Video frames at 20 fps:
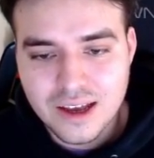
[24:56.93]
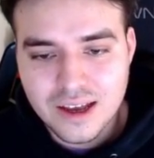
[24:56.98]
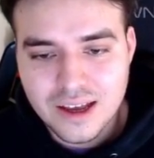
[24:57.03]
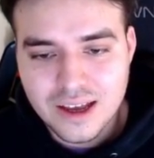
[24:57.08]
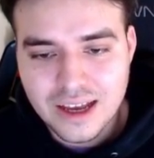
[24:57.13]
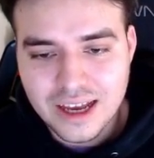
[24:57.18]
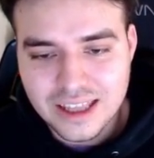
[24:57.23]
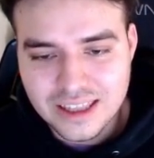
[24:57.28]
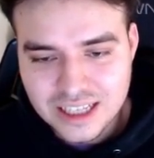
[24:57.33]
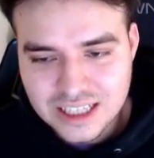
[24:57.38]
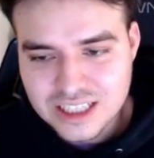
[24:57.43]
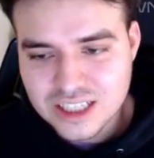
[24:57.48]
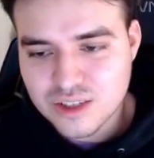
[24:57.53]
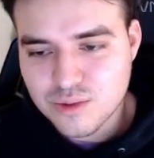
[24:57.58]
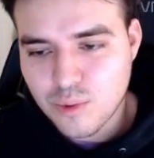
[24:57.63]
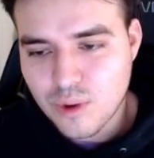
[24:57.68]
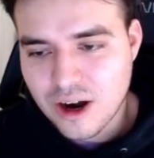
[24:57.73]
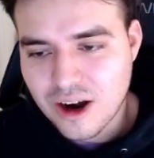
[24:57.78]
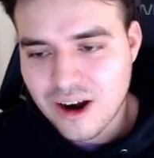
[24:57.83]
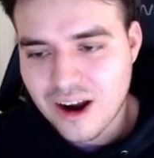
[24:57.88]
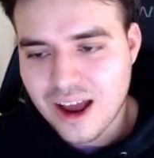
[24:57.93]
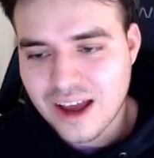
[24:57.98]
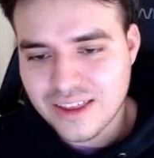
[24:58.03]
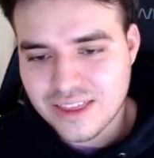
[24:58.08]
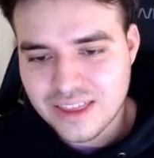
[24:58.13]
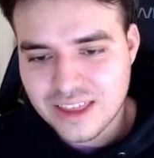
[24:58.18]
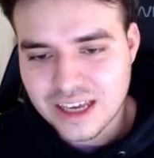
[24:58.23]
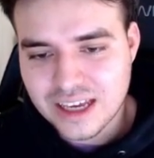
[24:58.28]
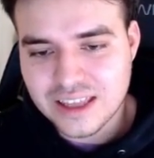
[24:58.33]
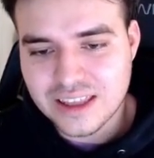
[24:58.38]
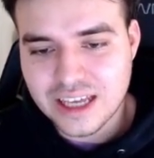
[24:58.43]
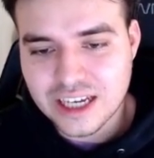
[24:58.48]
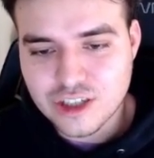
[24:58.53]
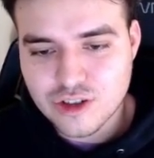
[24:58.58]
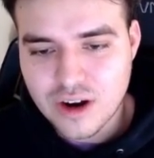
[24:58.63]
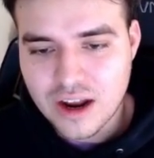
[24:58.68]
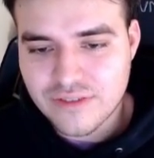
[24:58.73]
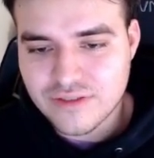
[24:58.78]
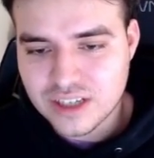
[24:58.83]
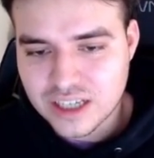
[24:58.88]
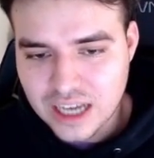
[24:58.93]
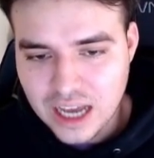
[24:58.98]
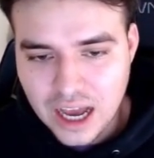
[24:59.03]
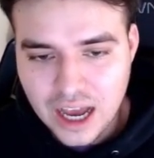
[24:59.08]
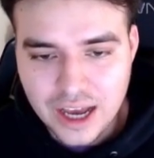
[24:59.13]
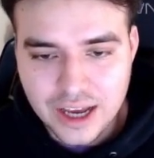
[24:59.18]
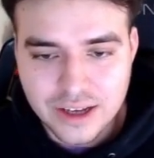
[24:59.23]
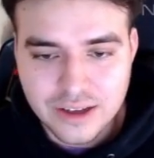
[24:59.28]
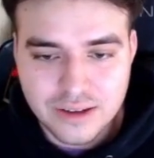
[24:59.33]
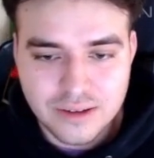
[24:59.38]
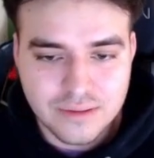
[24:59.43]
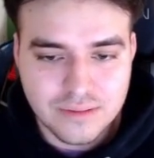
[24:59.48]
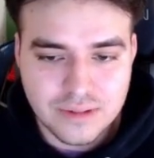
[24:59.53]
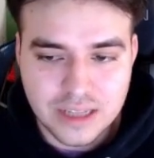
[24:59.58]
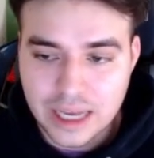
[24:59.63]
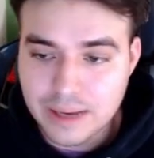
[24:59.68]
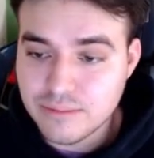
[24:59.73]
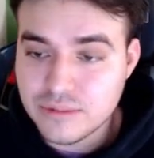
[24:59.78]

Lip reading: And this is where I think they draft a guy named